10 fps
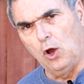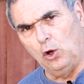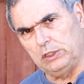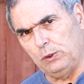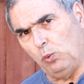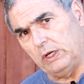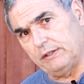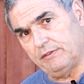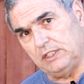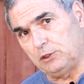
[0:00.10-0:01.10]
Only one
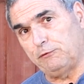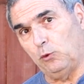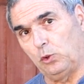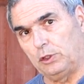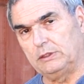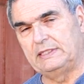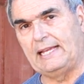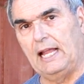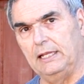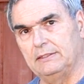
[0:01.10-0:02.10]
of these 4
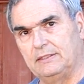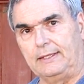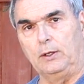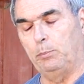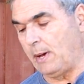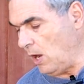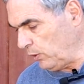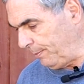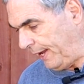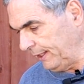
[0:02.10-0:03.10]
Talent Cell
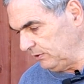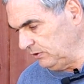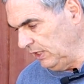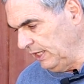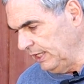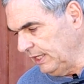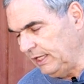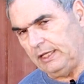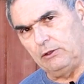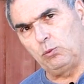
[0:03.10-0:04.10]
power banks
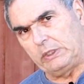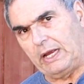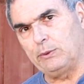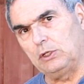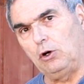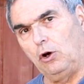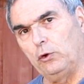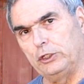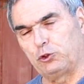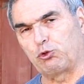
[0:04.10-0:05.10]
is what I would
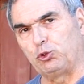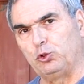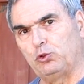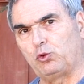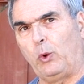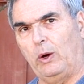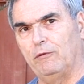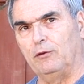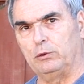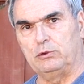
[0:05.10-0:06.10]
call a true
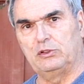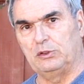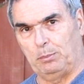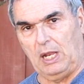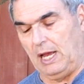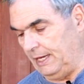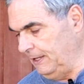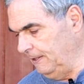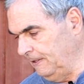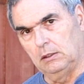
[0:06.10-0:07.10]
12-volt supply.
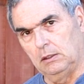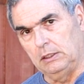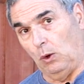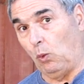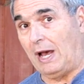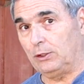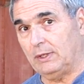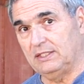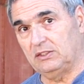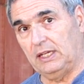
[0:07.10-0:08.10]
Now, why do
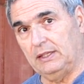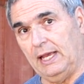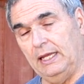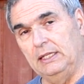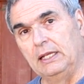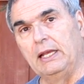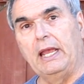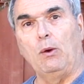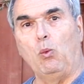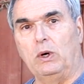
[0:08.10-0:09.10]
I say that?
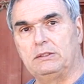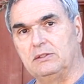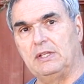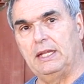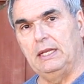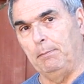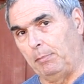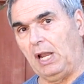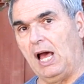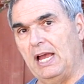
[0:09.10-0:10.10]
And what does that
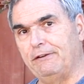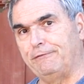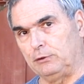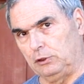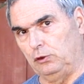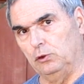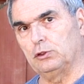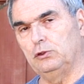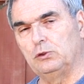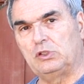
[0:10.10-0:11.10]
imply for
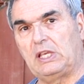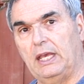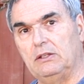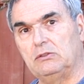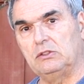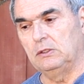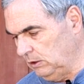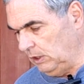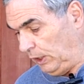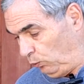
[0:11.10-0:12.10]
your use case?
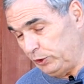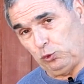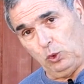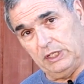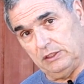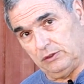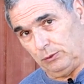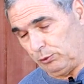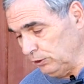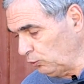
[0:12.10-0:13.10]
And which one is
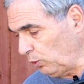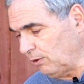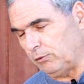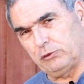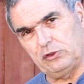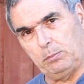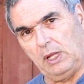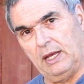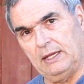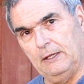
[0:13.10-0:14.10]
the real 12-volt
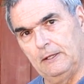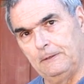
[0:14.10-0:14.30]
supply?